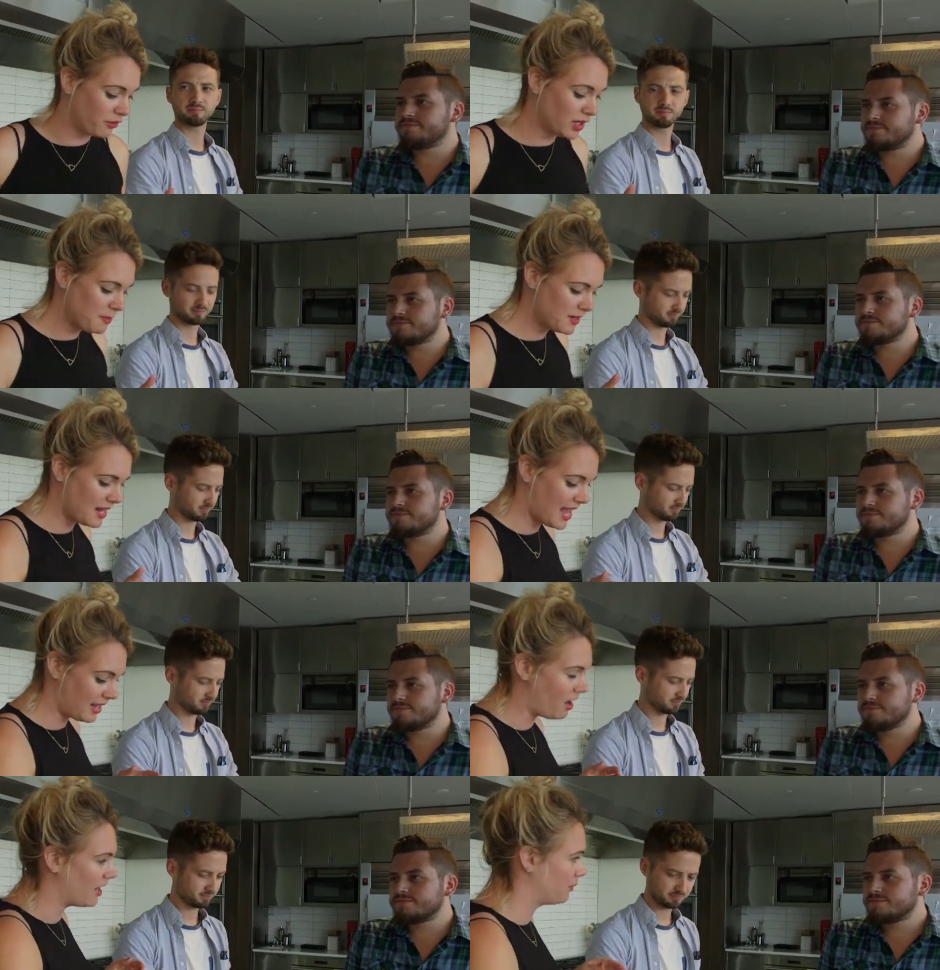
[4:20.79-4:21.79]
Speaker 1: if we're gonna put an
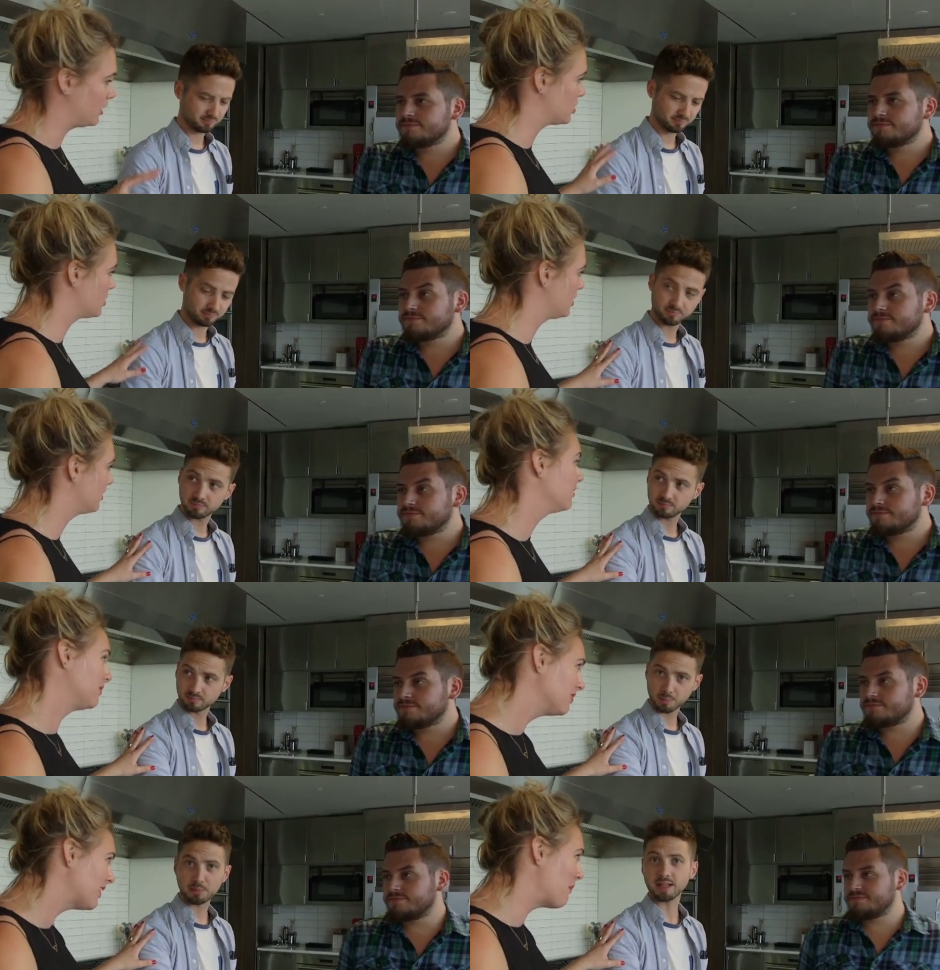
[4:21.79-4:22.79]
egg on it, which Please.
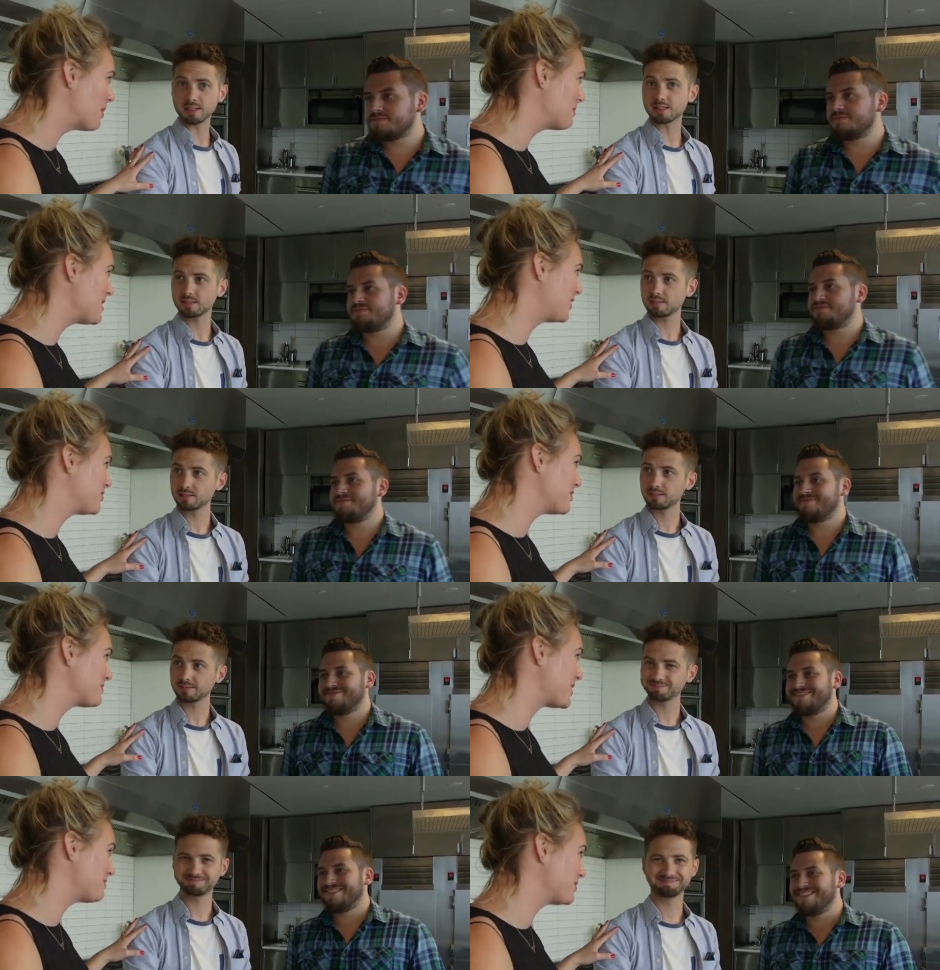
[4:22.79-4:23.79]
I want to make your
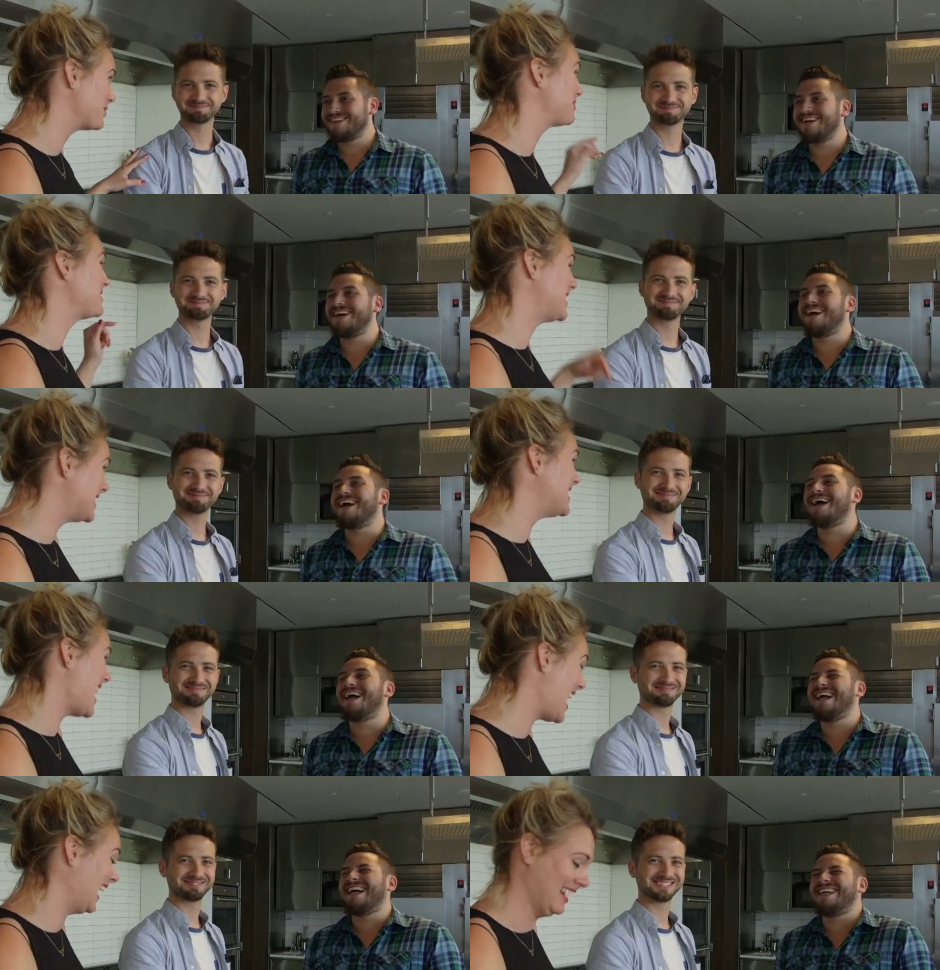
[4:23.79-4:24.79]
dreams come true
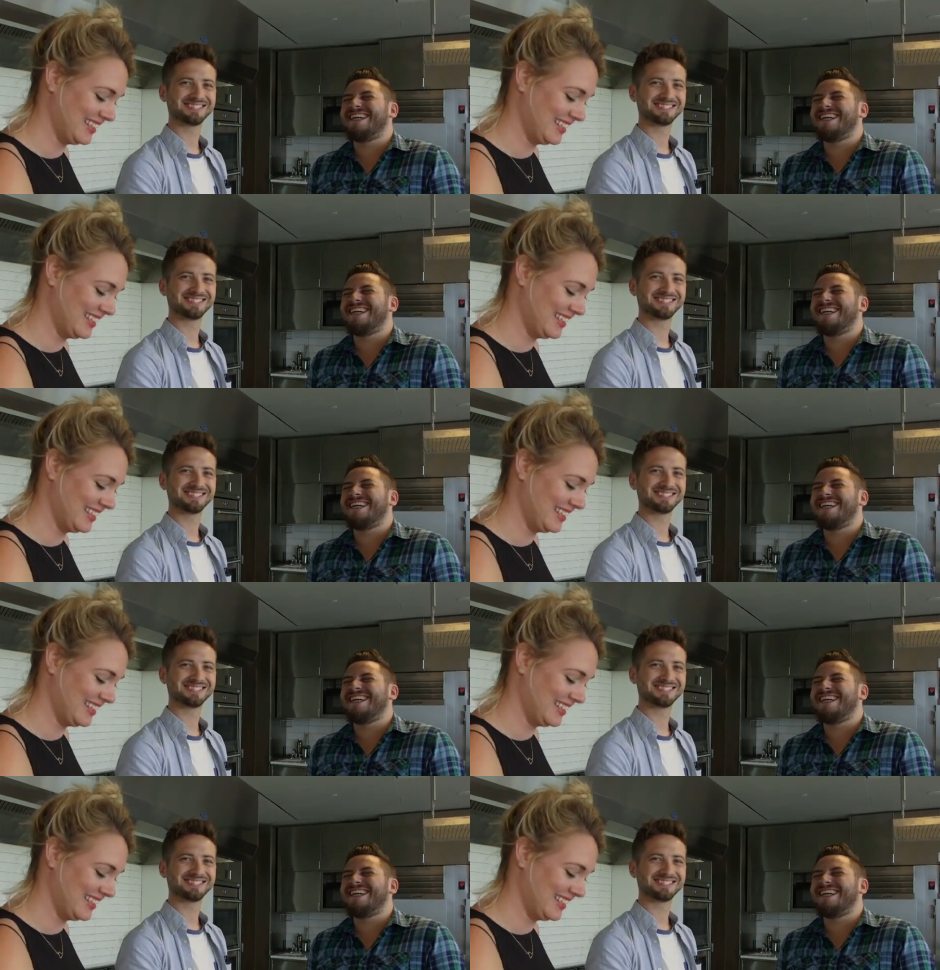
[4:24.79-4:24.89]
today.